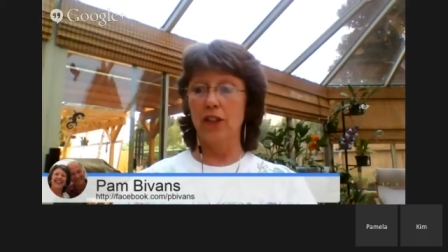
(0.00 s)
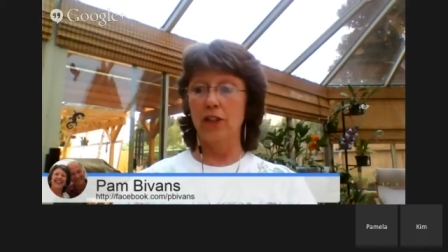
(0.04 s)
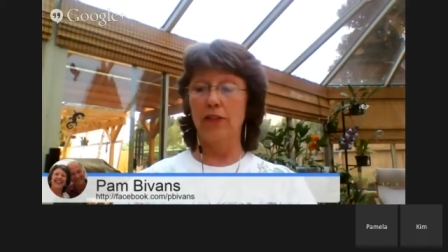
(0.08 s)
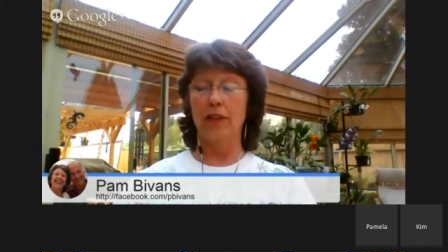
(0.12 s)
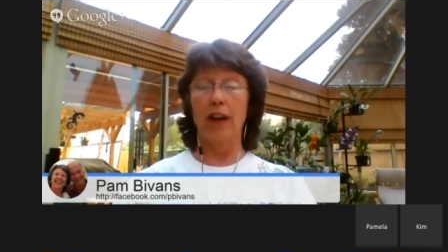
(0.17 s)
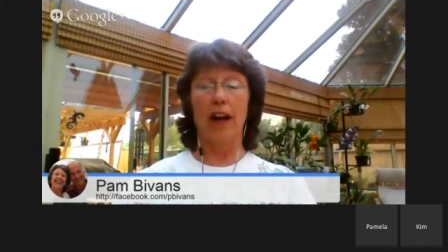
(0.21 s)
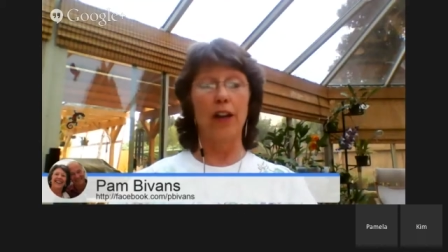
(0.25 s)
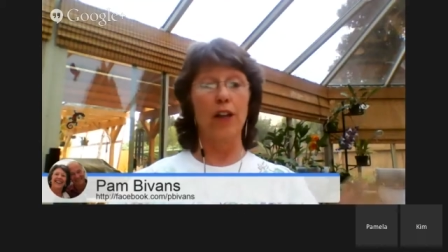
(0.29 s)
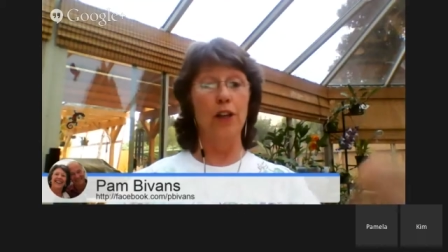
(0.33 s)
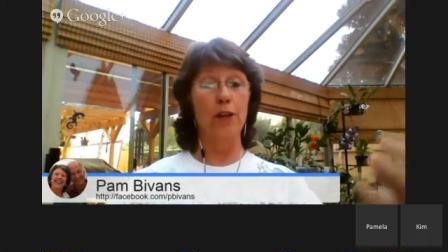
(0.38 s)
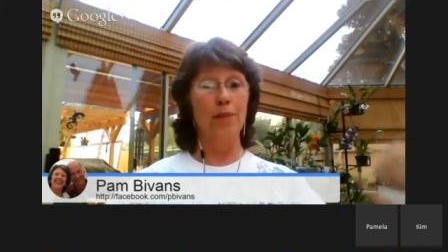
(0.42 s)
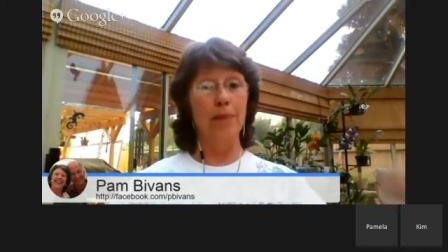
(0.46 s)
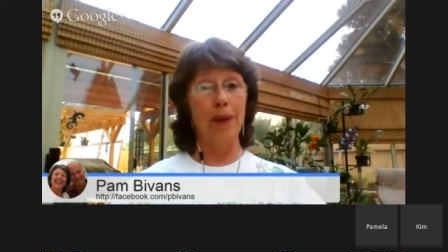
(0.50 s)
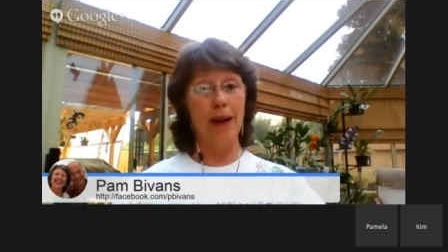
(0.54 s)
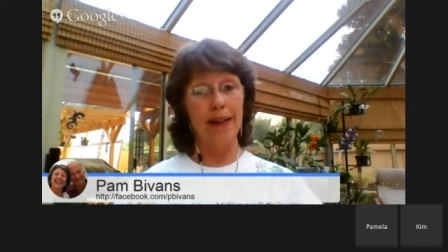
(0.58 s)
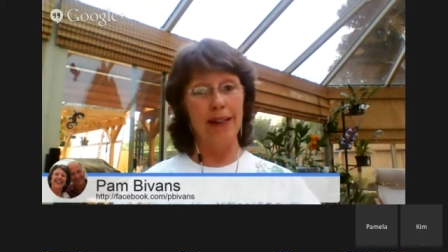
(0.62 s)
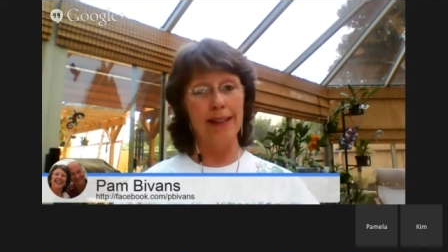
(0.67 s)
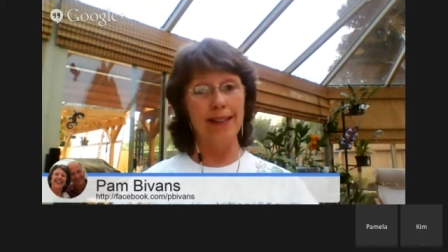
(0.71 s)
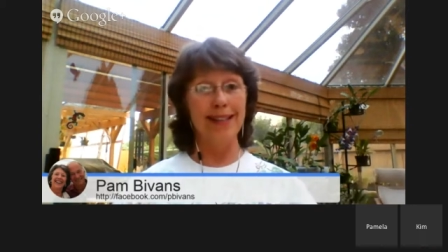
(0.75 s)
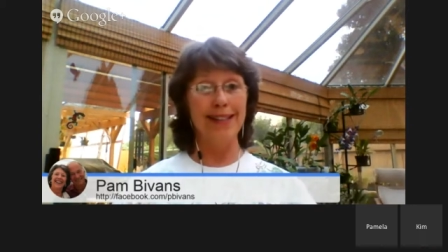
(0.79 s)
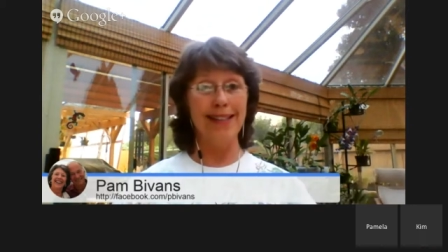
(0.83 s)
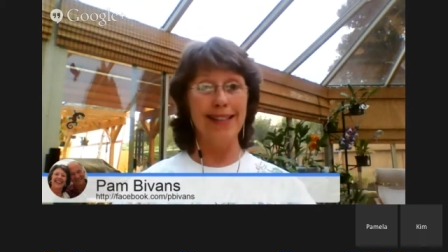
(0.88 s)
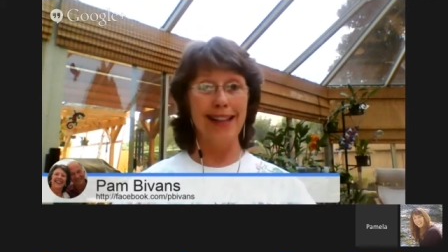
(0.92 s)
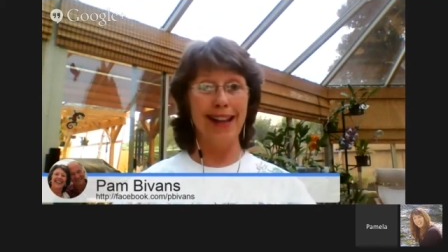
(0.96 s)
got your
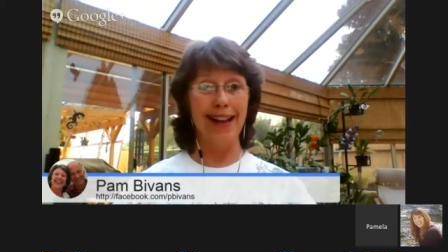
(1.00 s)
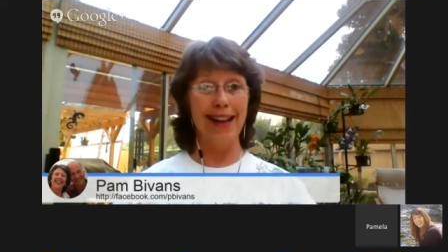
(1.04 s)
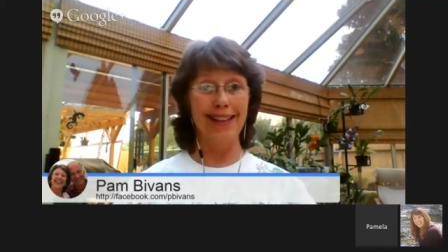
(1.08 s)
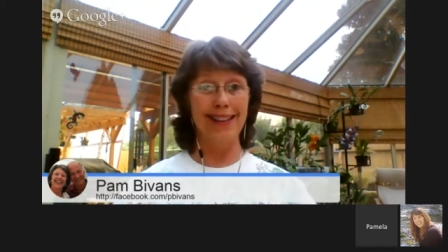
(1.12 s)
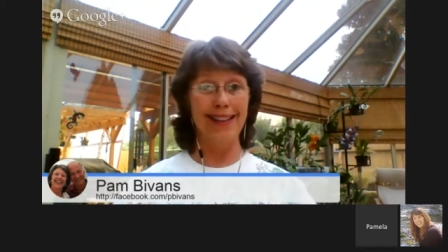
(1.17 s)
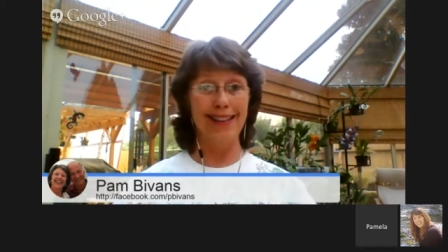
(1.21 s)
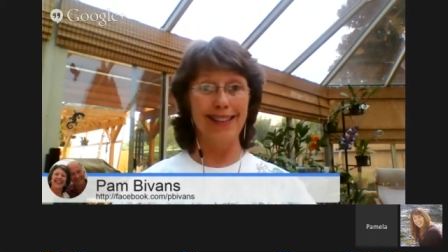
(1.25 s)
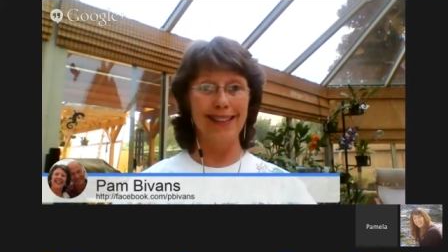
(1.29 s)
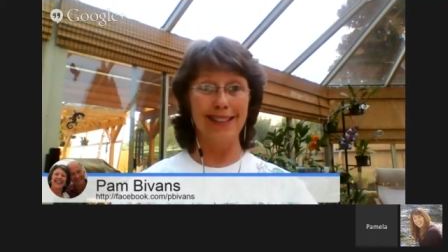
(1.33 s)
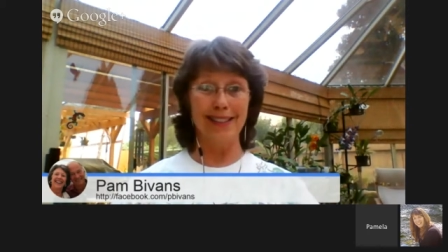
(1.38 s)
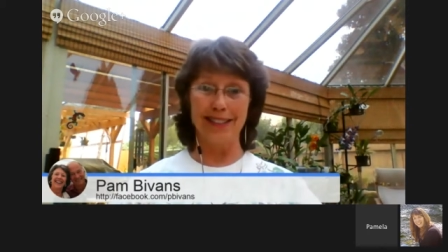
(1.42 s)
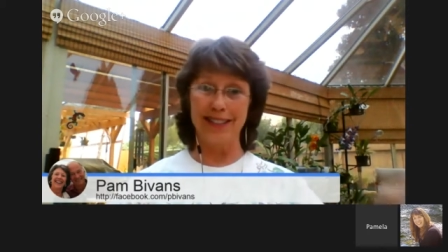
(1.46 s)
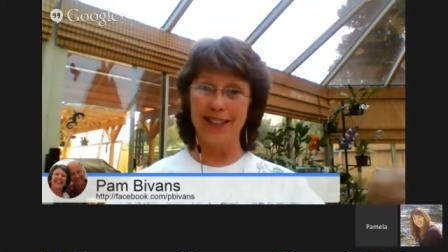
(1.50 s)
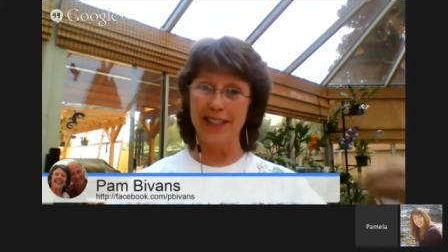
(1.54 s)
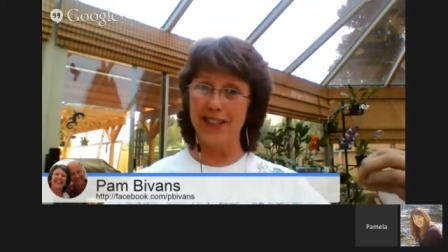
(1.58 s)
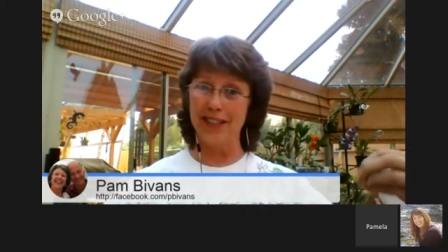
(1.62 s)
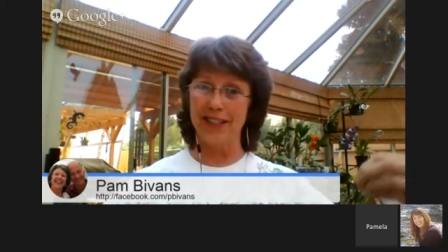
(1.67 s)
mindset. You're